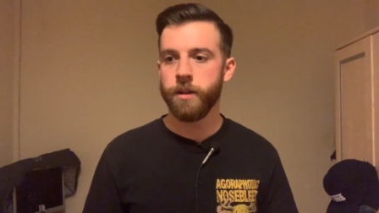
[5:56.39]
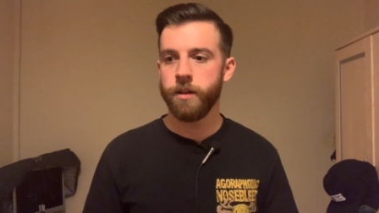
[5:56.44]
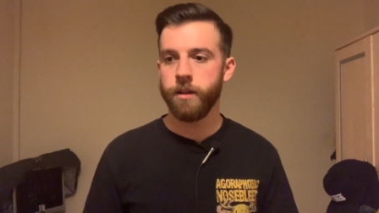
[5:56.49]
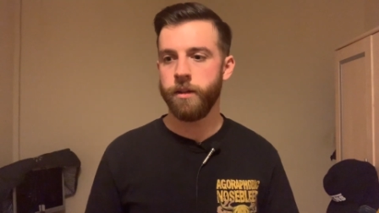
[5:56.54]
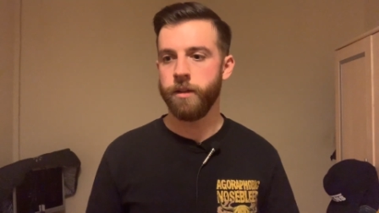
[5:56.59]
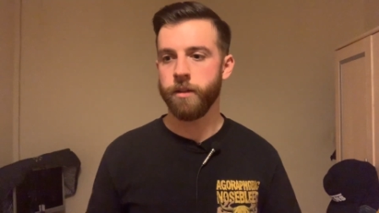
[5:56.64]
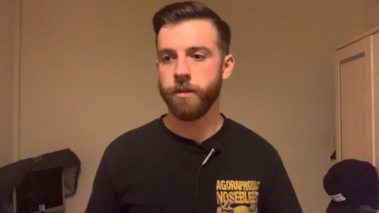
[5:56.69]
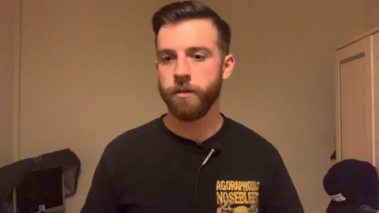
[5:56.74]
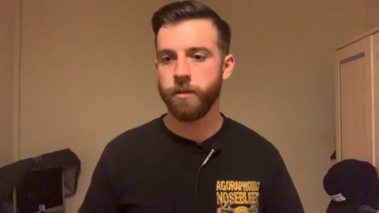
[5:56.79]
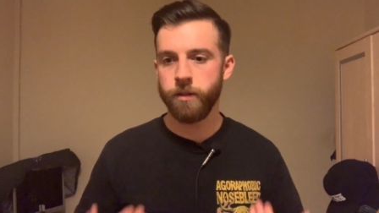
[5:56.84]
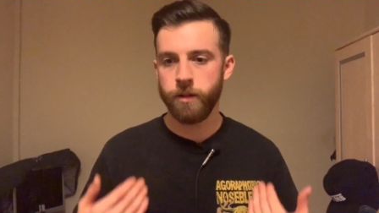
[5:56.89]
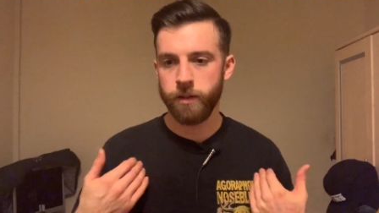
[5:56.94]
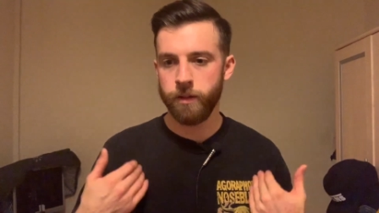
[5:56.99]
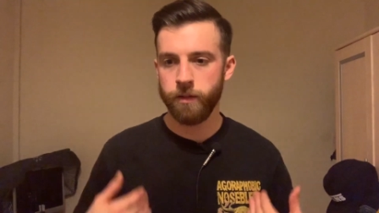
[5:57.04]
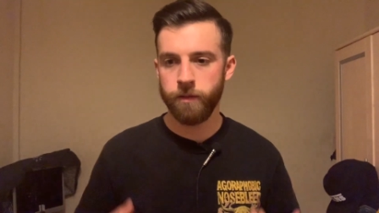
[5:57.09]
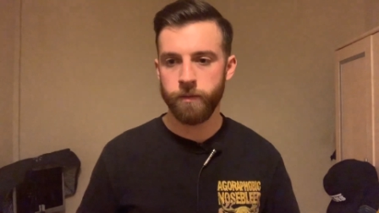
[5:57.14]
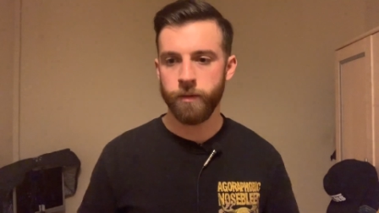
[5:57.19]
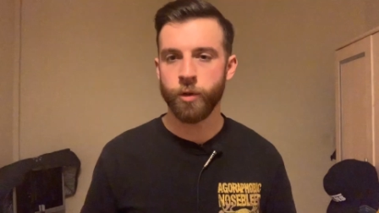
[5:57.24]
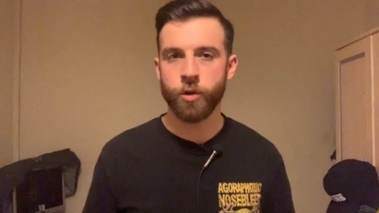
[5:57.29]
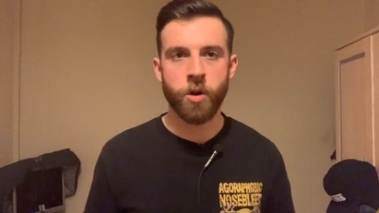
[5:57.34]
you know,
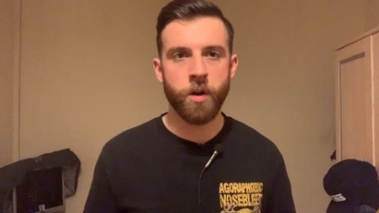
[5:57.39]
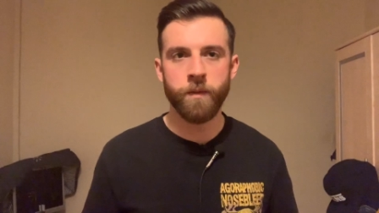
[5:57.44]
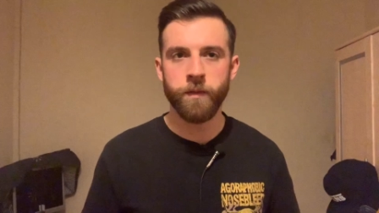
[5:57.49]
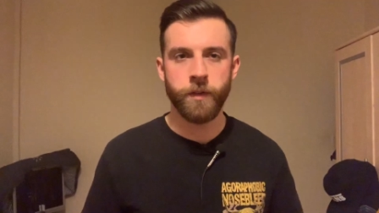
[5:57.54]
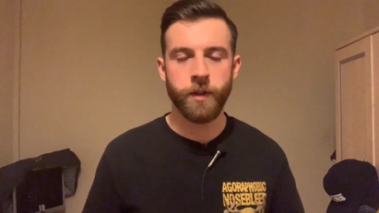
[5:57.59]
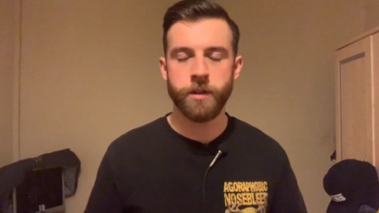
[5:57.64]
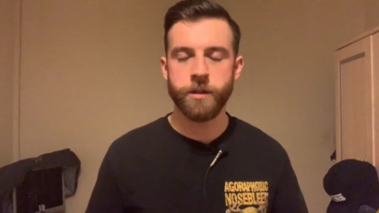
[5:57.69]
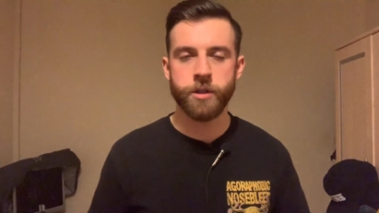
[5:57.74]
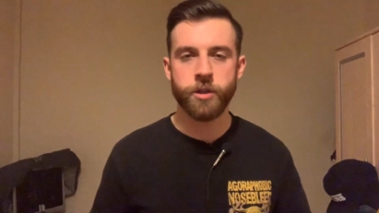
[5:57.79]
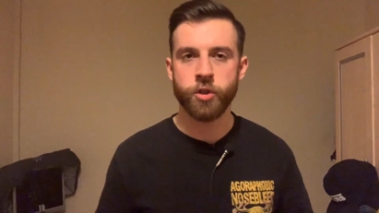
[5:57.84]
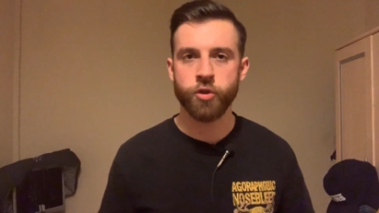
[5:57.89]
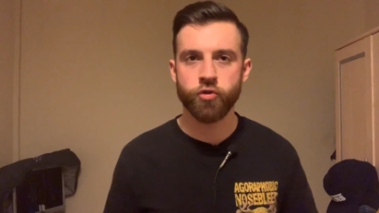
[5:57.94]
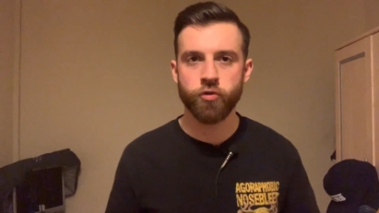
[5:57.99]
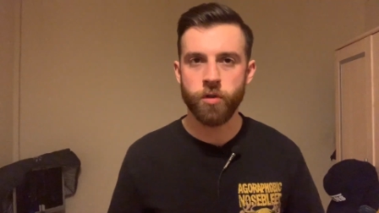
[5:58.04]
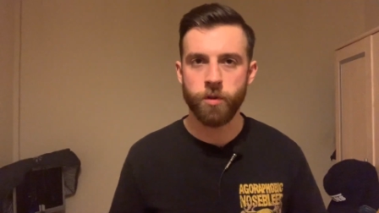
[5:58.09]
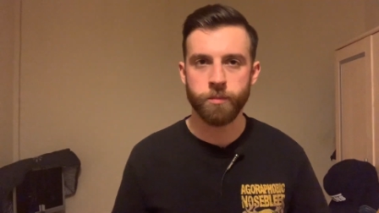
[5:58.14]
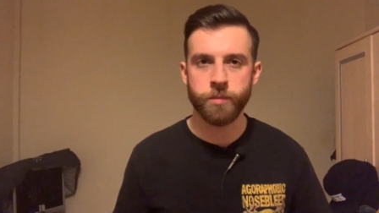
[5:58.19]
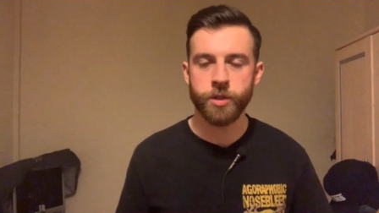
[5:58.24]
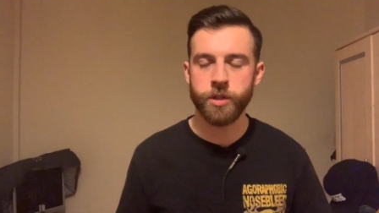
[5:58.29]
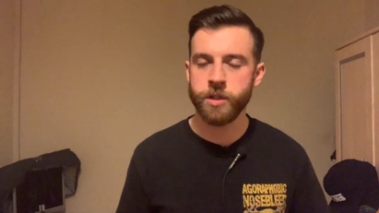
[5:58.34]
your confidence just
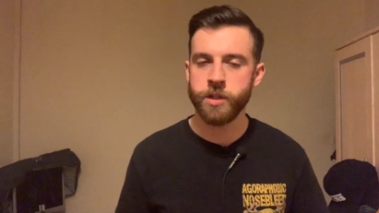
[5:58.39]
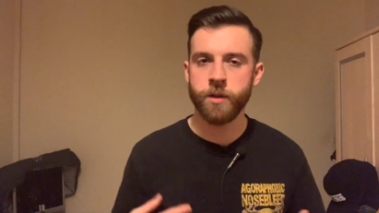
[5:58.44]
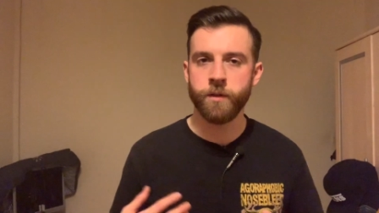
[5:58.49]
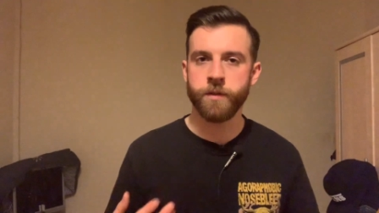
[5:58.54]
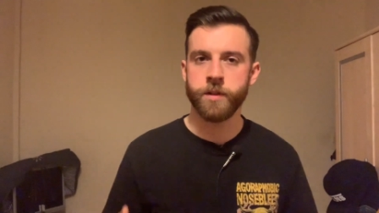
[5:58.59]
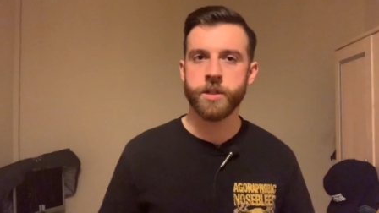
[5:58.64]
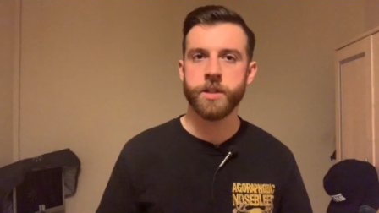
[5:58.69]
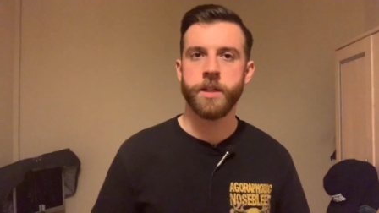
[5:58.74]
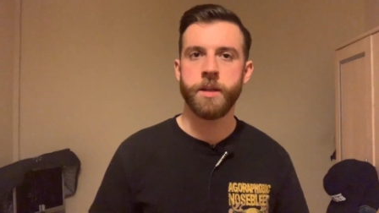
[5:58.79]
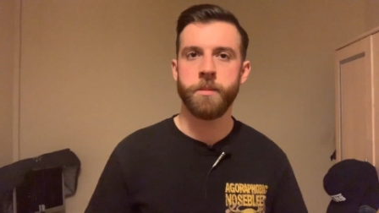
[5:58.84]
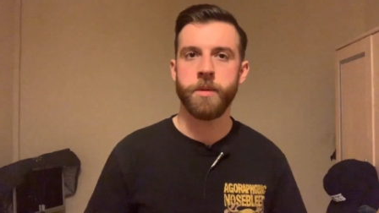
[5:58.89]
drops, your self-esteem,